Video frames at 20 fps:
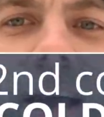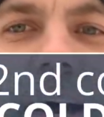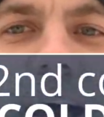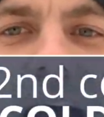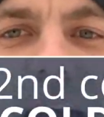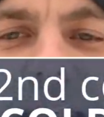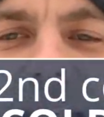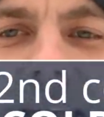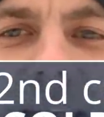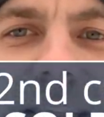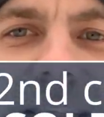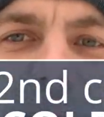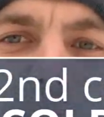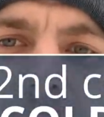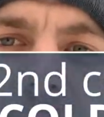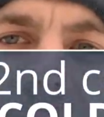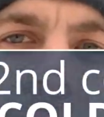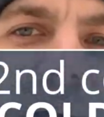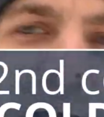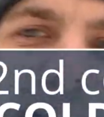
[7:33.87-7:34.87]
I think the
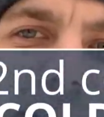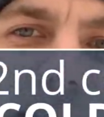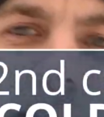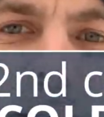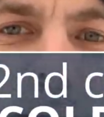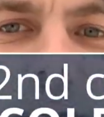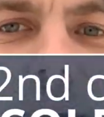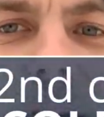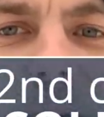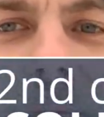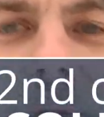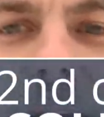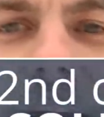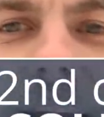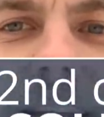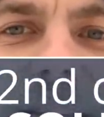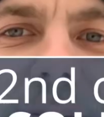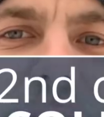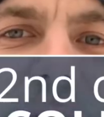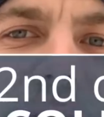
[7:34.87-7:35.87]
past 3
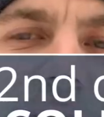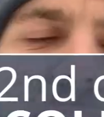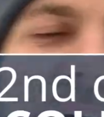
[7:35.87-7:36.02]
weeks we've